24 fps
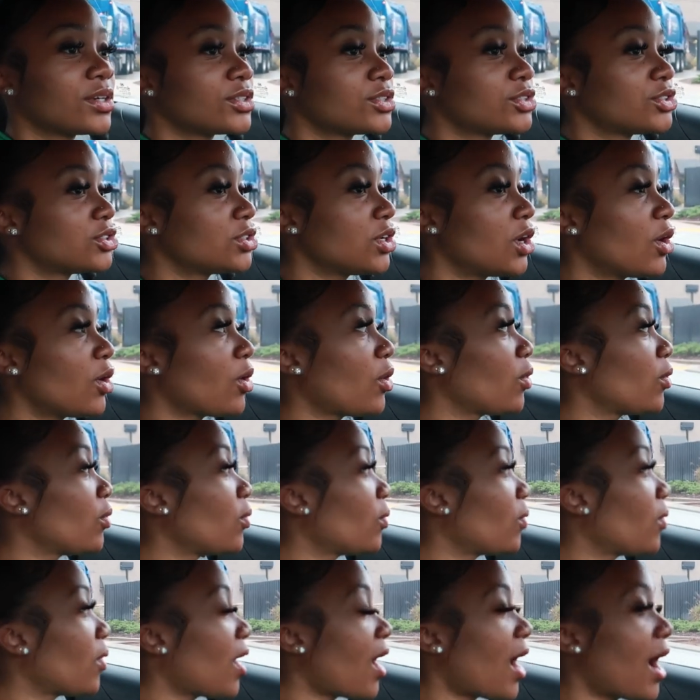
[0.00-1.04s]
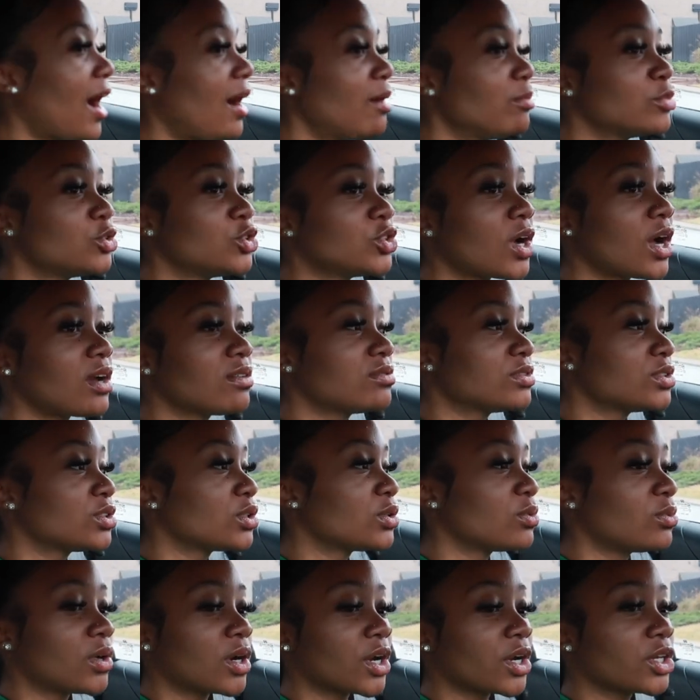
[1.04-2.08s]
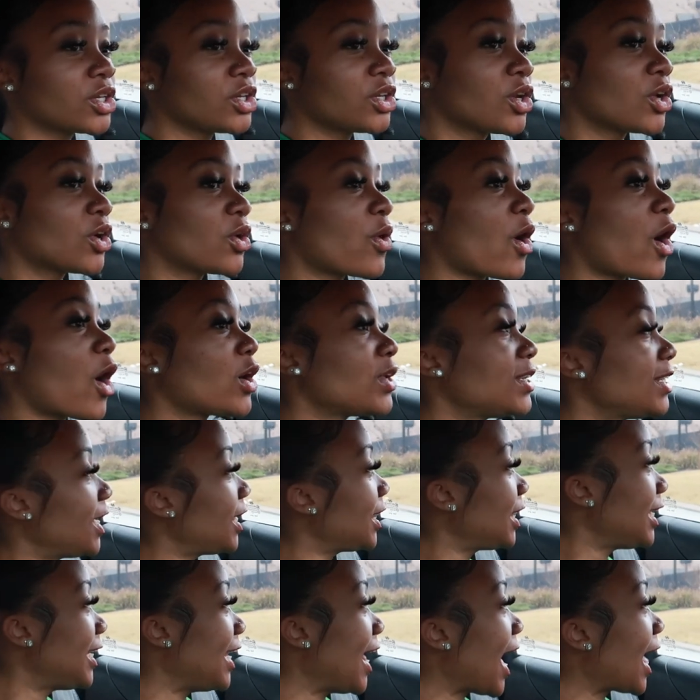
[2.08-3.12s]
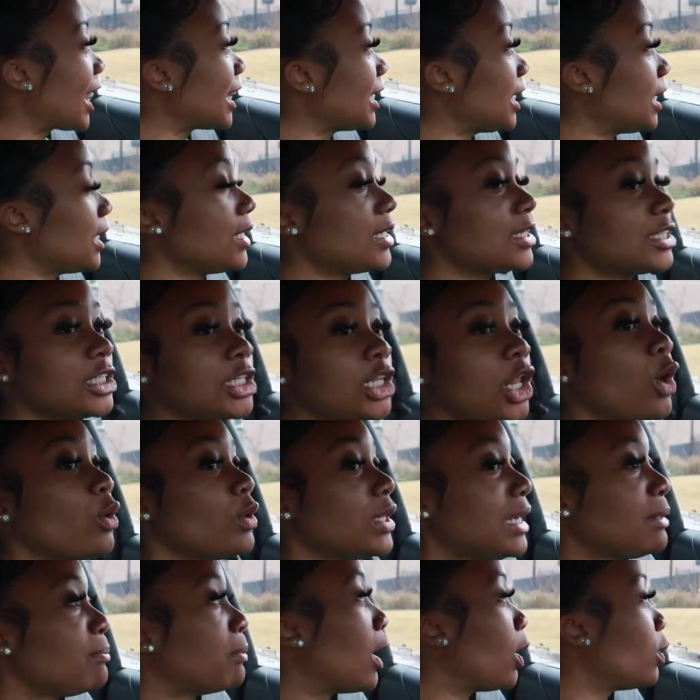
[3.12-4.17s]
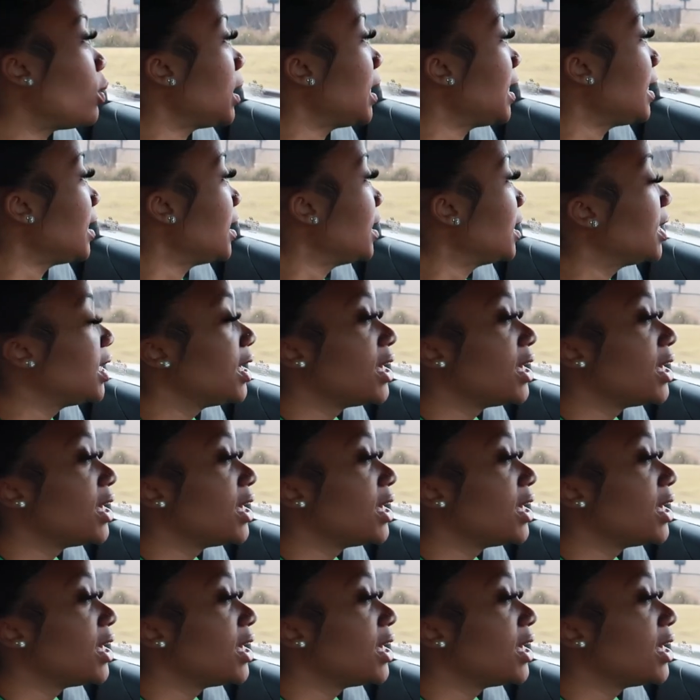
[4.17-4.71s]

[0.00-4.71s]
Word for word: So, I'm driving to work, you know, all dilly-dally, slowly, bowly.